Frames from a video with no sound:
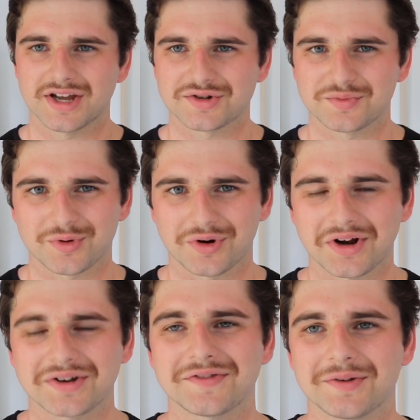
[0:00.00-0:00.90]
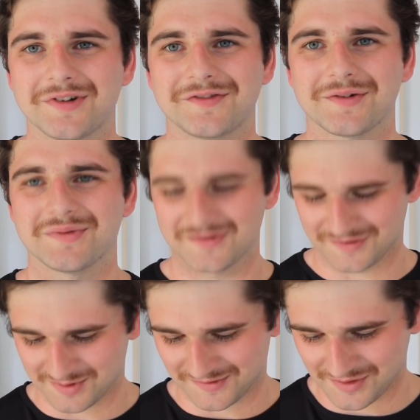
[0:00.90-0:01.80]
on the actual product
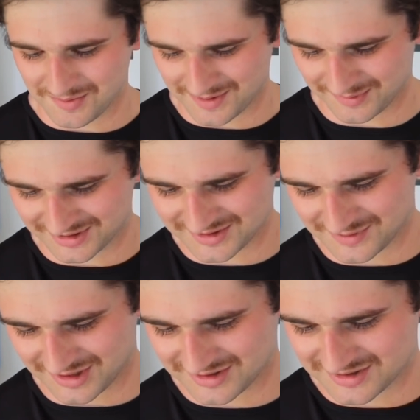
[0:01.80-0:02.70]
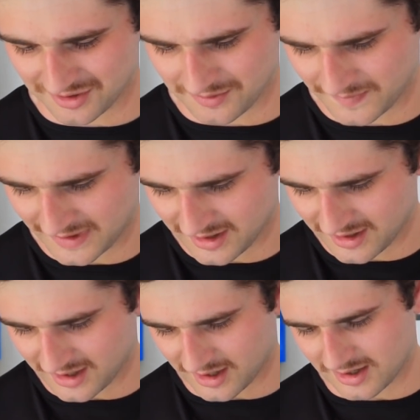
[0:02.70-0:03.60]
from a few people as well. So
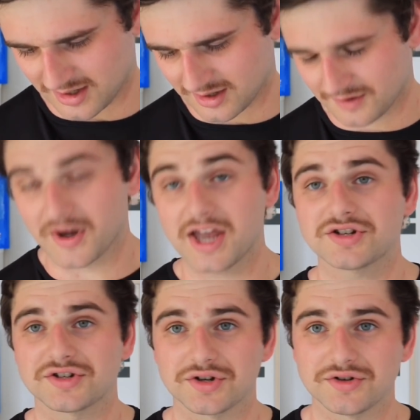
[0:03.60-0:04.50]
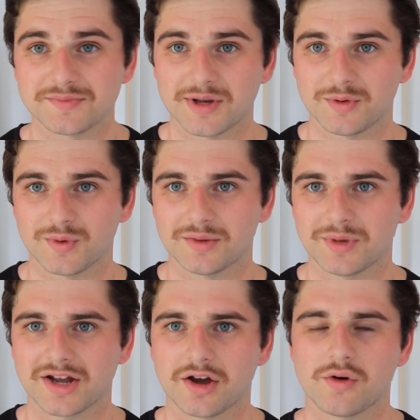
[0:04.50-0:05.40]
yeah, if I had to choose, maybe
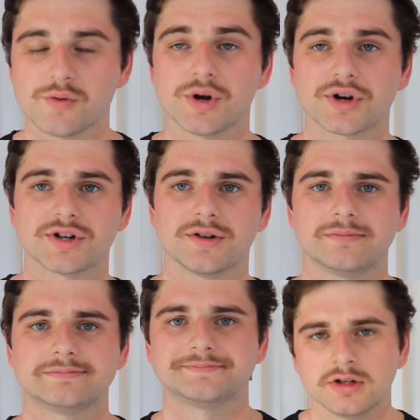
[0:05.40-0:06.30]
Winnebago or Berkshire.